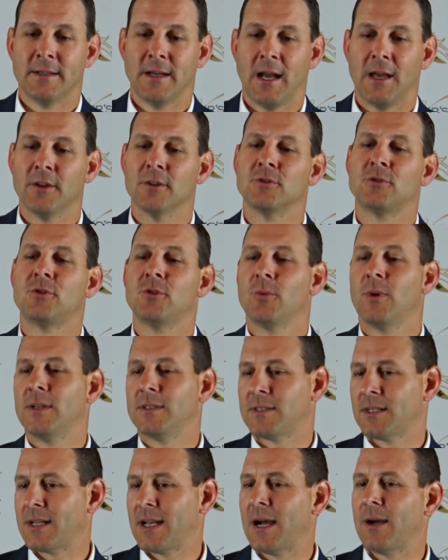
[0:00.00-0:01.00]
there's two
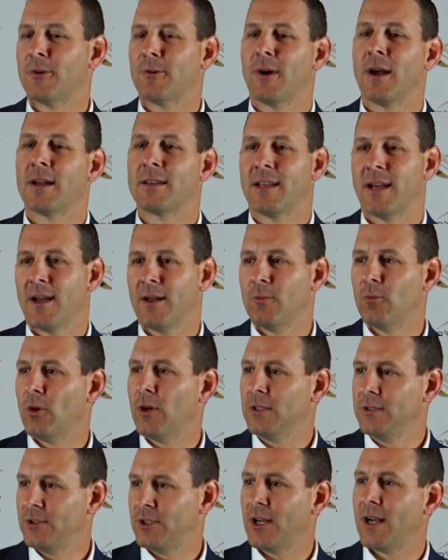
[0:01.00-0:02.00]
ways to counteract that.
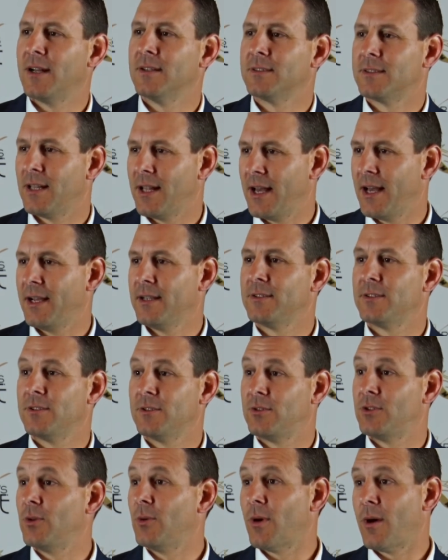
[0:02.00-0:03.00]
One, John's legs,
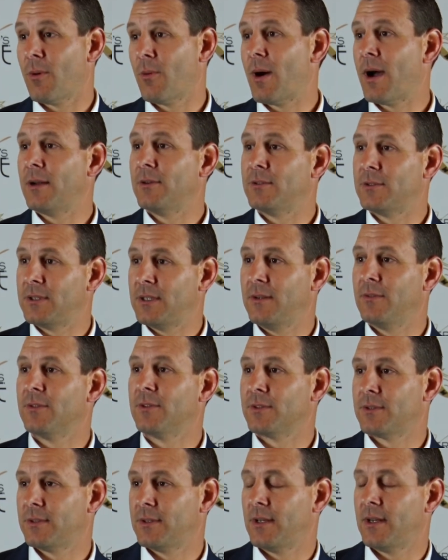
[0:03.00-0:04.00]
and two, our wide
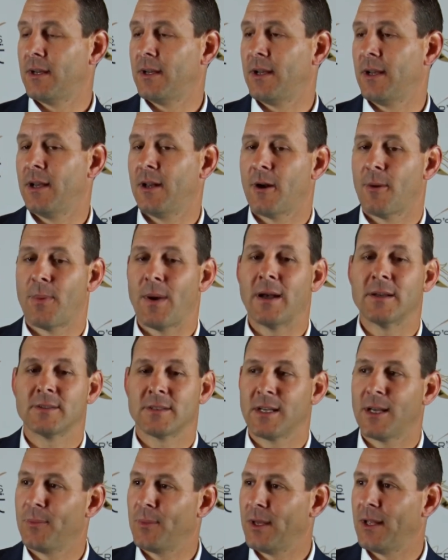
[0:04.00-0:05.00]
receivers and our
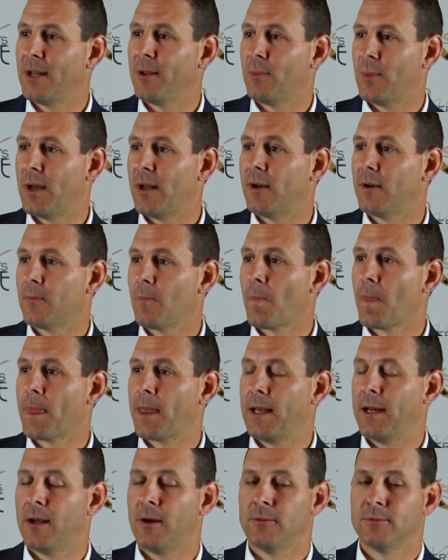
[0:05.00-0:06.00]
passing game getting better.
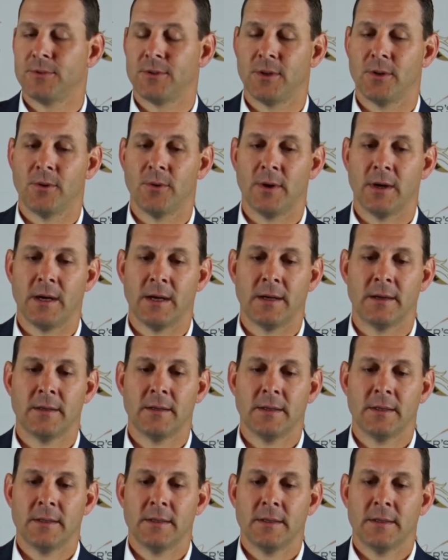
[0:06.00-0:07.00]
You know, so
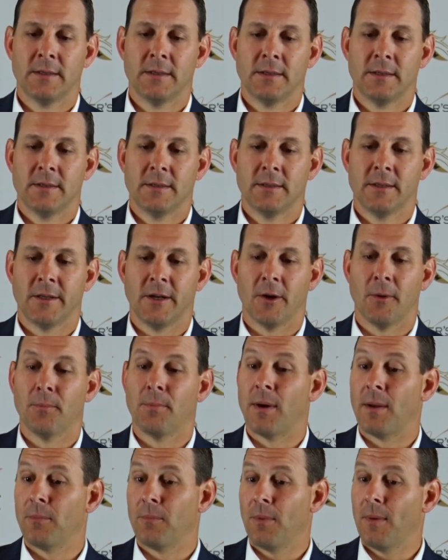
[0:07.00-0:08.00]
you know,
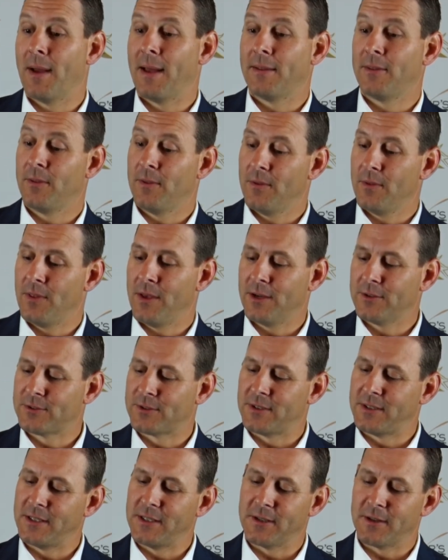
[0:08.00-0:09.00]
but here's
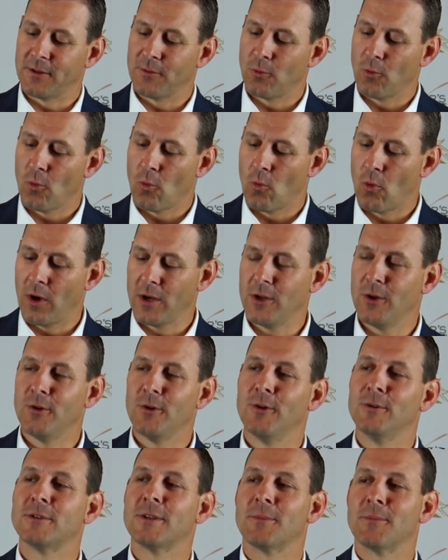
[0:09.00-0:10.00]
the deal: when you
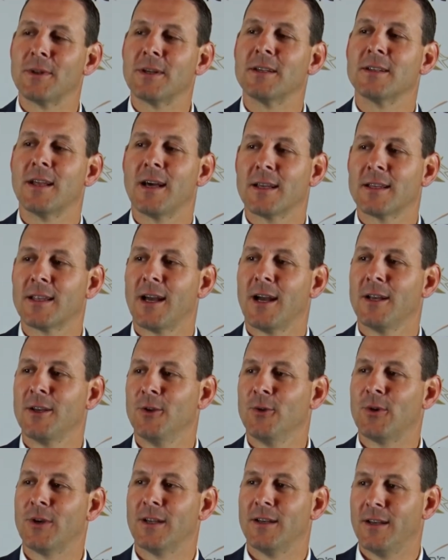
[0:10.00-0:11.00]
do something like that,
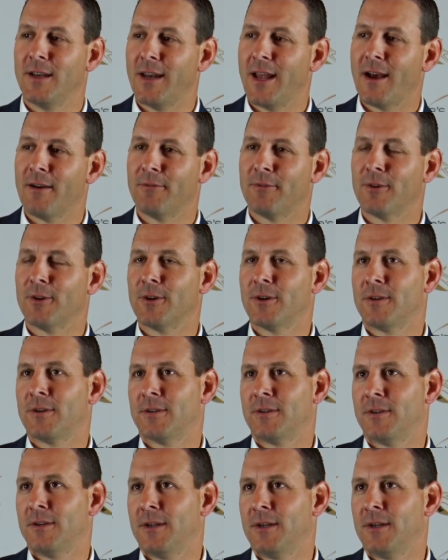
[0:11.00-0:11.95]
you can never